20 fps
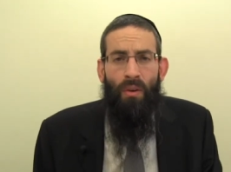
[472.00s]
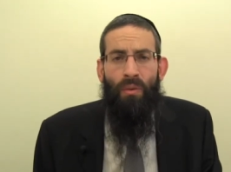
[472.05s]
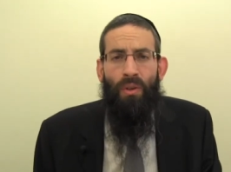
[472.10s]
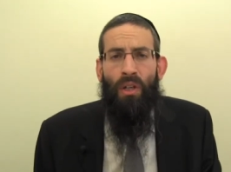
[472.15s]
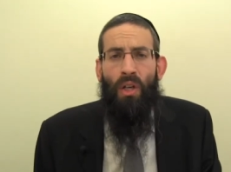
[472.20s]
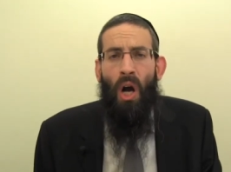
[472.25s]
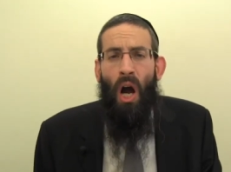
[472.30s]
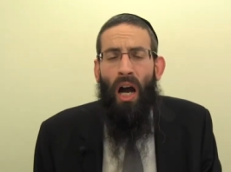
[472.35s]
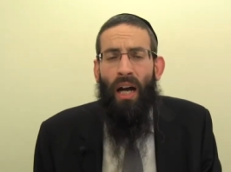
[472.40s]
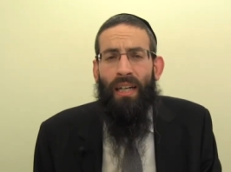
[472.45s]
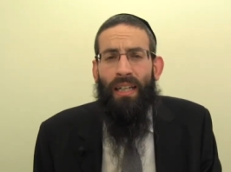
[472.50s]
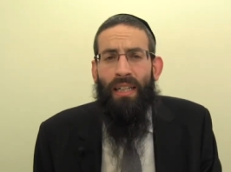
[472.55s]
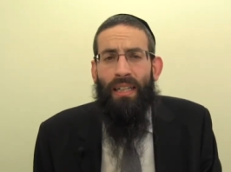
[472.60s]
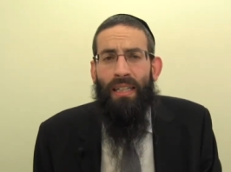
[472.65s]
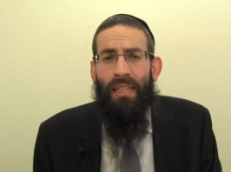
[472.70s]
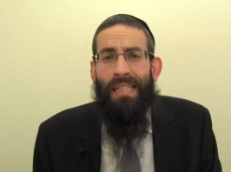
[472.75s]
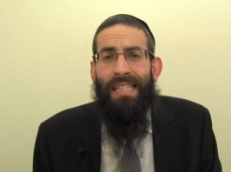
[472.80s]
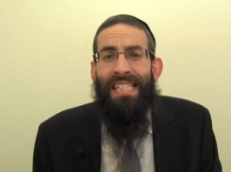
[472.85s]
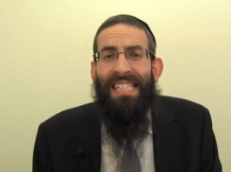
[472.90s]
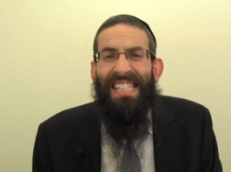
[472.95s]

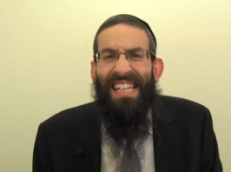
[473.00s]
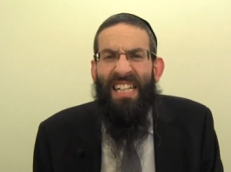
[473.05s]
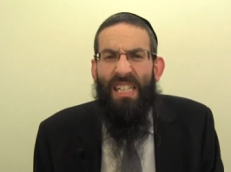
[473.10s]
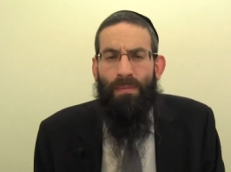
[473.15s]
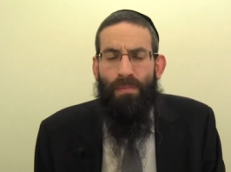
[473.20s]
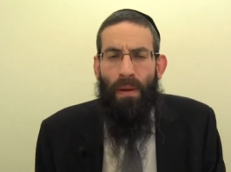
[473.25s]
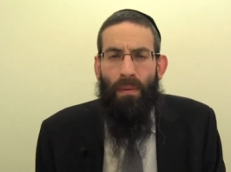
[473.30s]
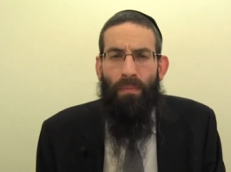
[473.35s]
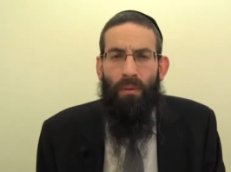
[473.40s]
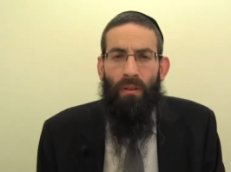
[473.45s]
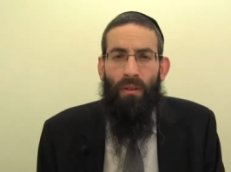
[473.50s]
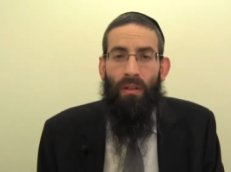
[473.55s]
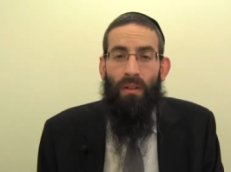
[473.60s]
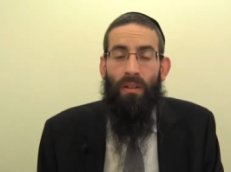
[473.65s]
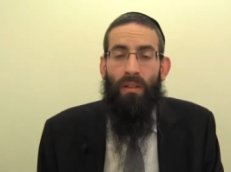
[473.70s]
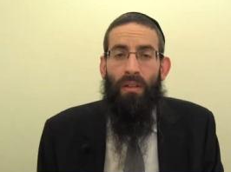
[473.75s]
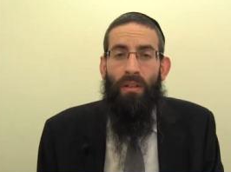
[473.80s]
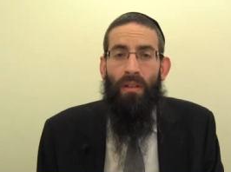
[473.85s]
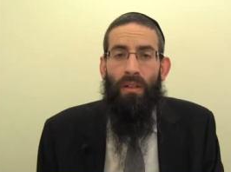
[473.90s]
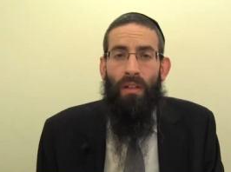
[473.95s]
regarding six people.
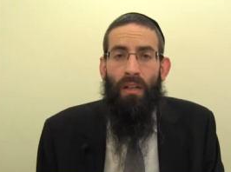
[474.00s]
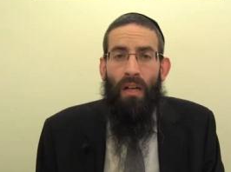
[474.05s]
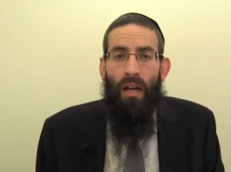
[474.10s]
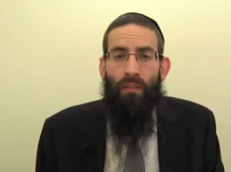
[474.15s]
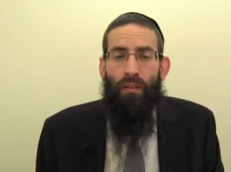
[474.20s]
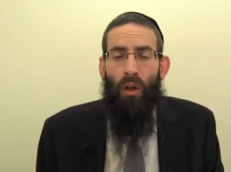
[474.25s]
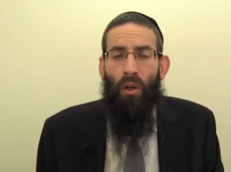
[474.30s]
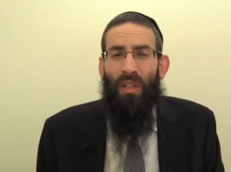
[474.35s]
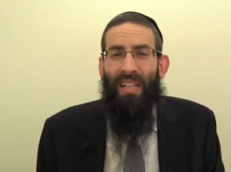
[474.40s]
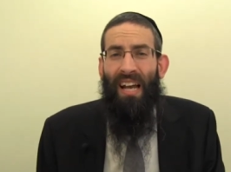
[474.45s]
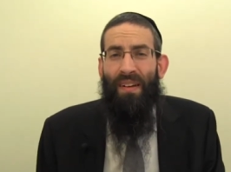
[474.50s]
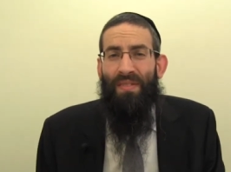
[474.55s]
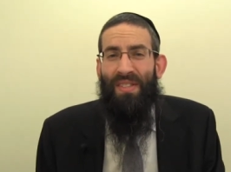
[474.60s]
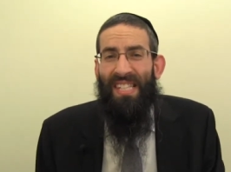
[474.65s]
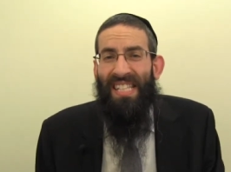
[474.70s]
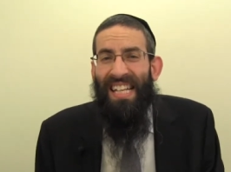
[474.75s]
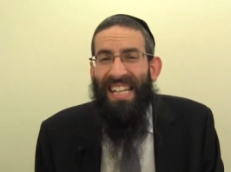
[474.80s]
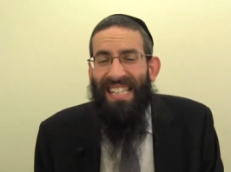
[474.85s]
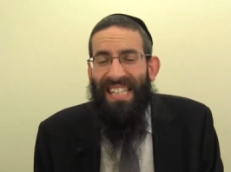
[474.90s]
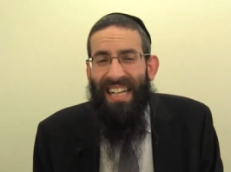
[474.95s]
If we only have
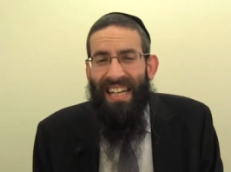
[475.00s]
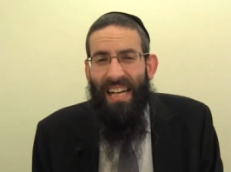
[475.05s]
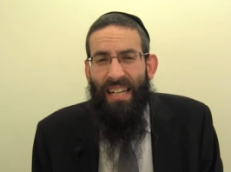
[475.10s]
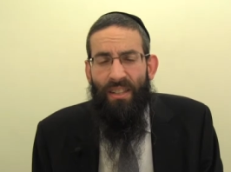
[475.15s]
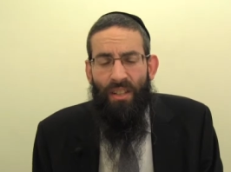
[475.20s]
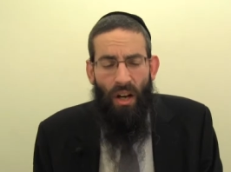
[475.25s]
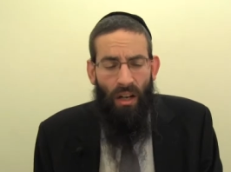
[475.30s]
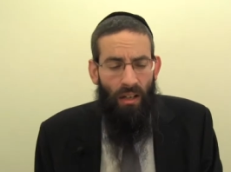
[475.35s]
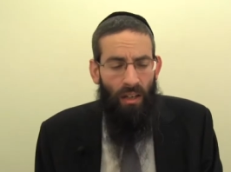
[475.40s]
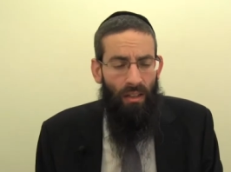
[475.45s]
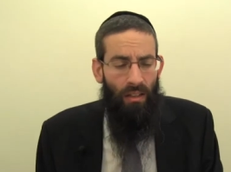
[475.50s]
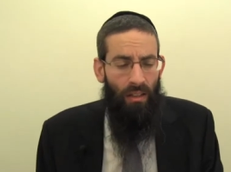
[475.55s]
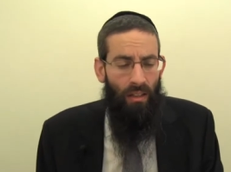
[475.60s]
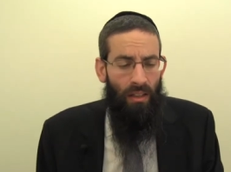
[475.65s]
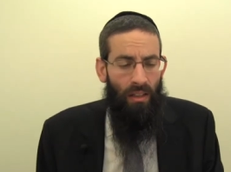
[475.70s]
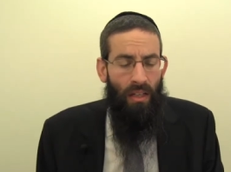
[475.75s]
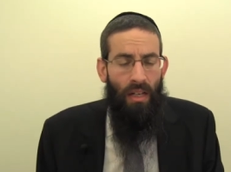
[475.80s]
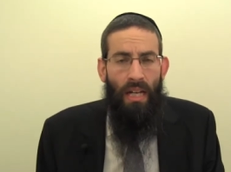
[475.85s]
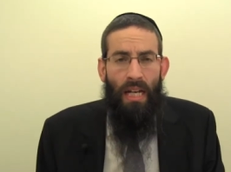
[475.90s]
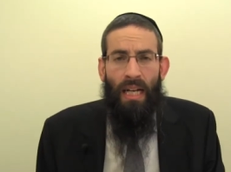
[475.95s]
six that ate dagan,
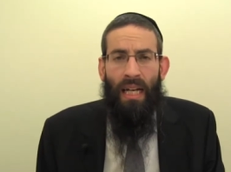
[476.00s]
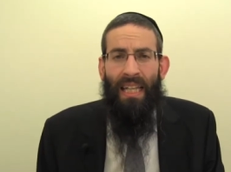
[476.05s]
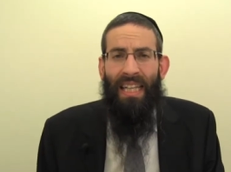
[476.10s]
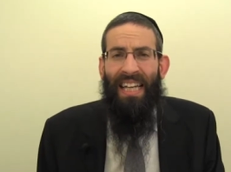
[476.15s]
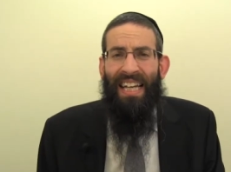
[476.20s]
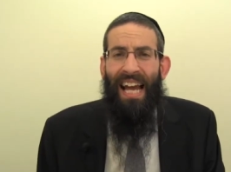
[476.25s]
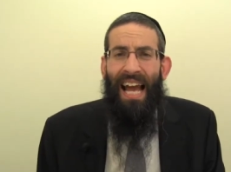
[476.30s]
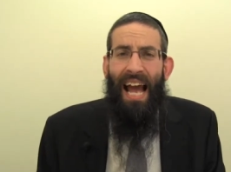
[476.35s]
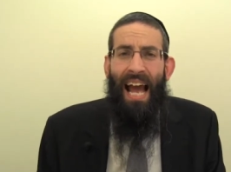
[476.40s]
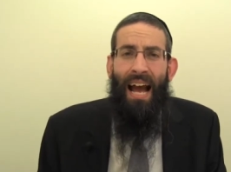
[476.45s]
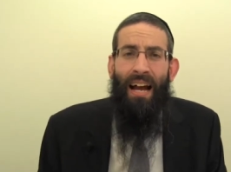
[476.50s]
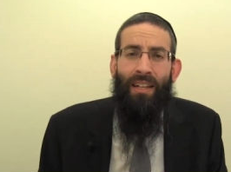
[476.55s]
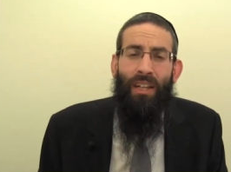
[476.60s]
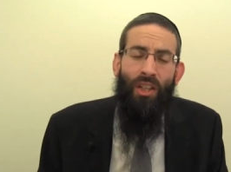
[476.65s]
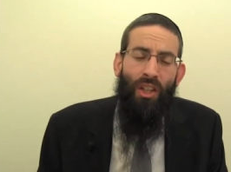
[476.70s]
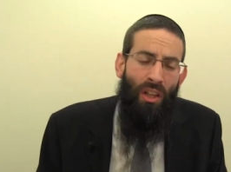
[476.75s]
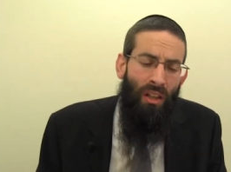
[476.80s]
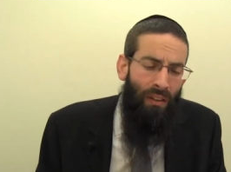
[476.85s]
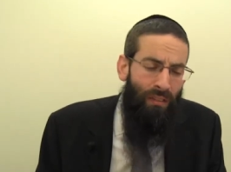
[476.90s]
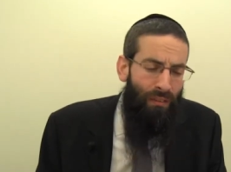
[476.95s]
can they add
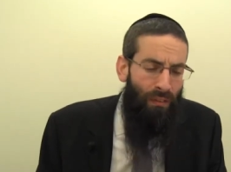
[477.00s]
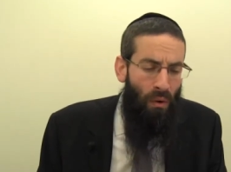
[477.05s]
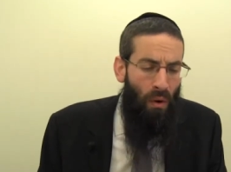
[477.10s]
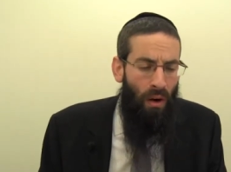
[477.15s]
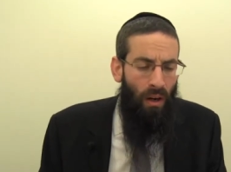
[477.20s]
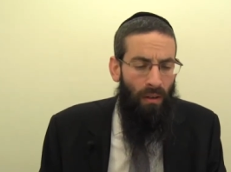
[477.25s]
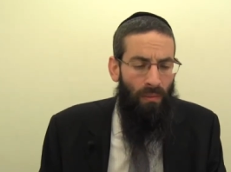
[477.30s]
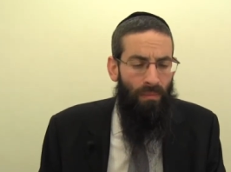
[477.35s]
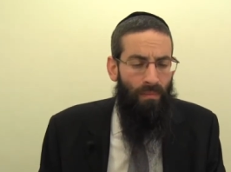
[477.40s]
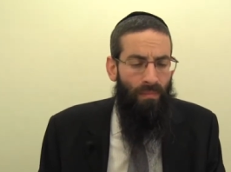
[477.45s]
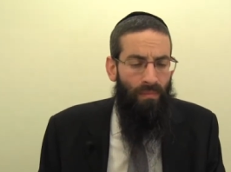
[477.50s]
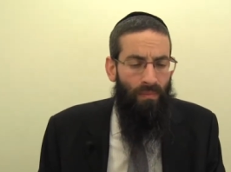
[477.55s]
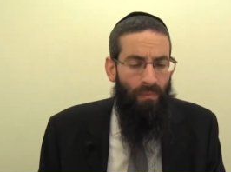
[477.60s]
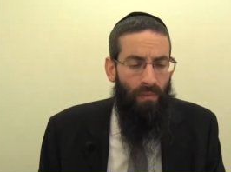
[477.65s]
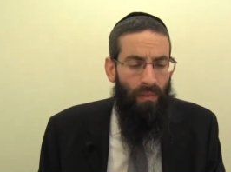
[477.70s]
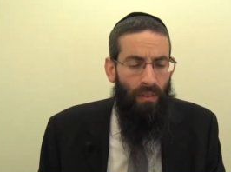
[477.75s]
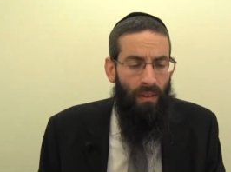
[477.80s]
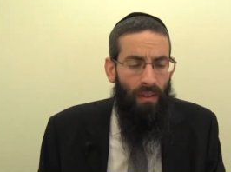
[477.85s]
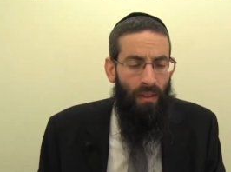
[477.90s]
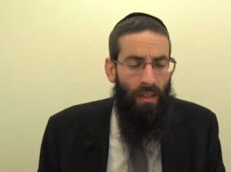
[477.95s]
another four?
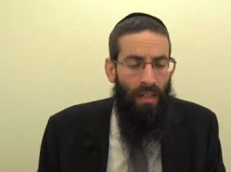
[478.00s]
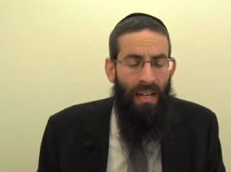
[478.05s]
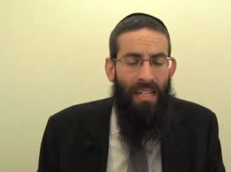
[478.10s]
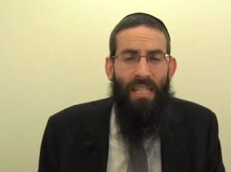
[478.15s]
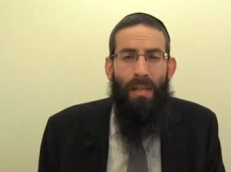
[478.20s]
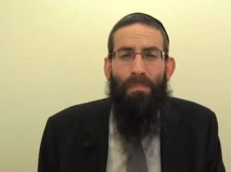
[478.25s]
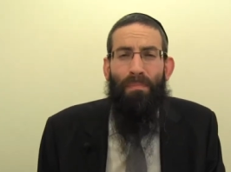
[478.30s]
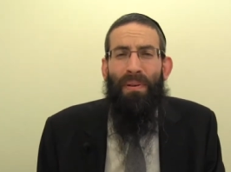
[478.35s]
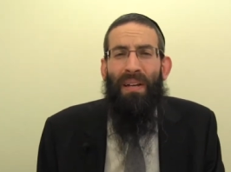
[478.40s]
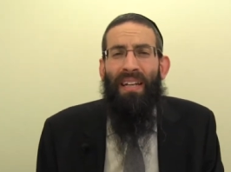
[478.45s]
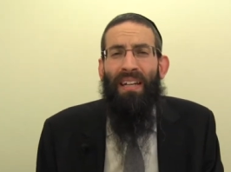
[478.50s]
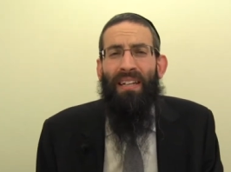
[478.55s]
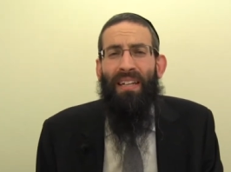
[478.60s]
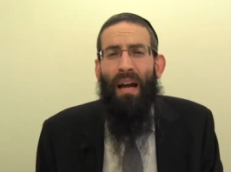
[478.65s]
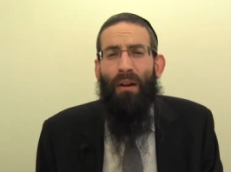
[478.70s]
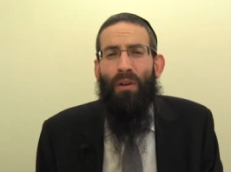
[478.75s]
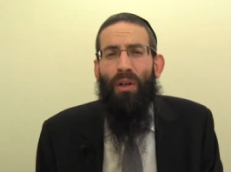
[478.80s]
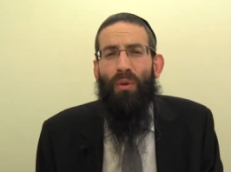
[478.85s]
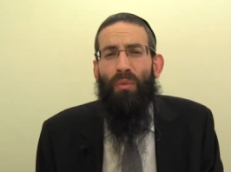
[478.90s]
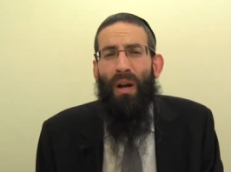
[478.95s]
It's a pity,
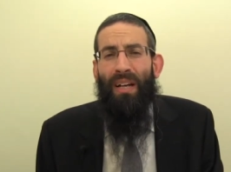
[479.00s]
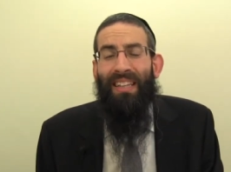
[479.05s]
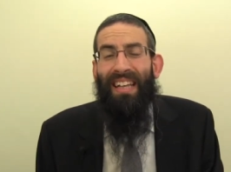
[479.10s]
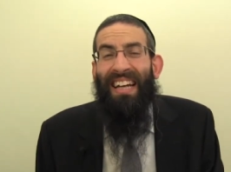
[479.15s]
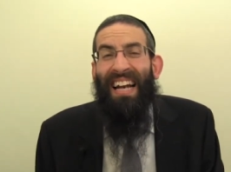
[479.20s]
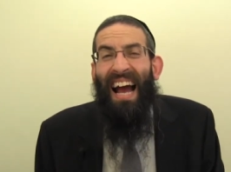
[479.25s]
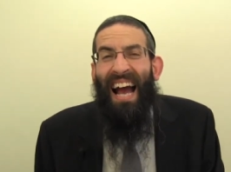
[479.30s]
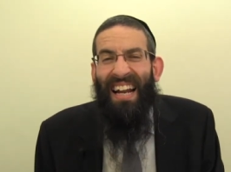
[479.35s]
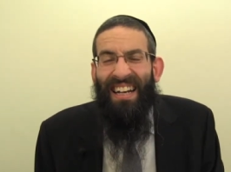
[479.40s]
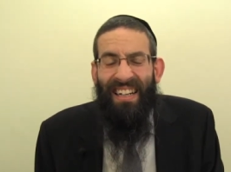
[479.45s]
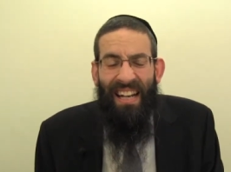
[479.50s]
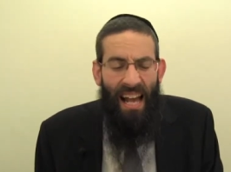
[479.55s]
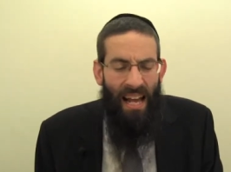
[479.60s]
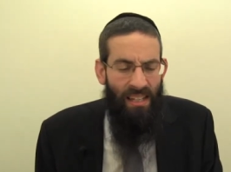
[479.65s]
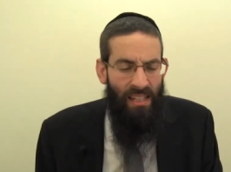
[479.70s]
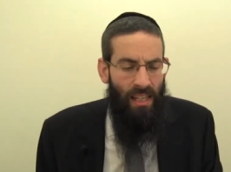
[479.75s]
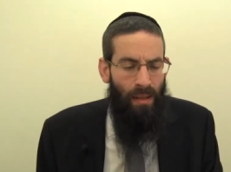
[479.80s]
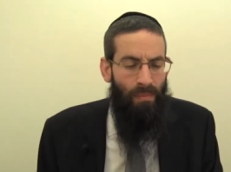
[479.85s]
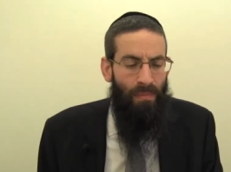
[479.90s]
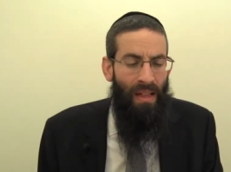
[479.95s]
I regret that I hadn't
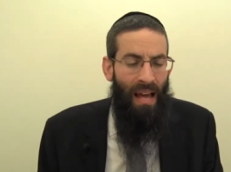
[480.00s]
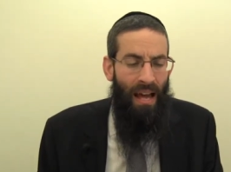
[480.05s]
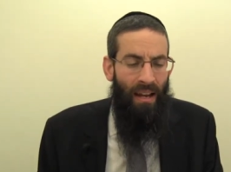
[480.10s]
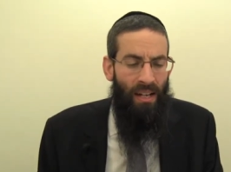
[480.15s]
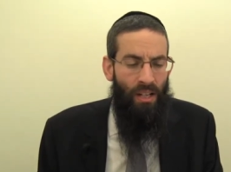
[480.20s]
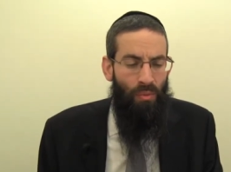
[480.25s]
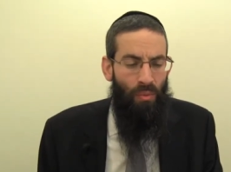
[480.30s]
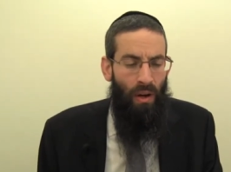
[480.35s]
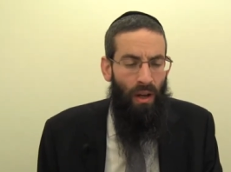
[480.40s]
asked him that as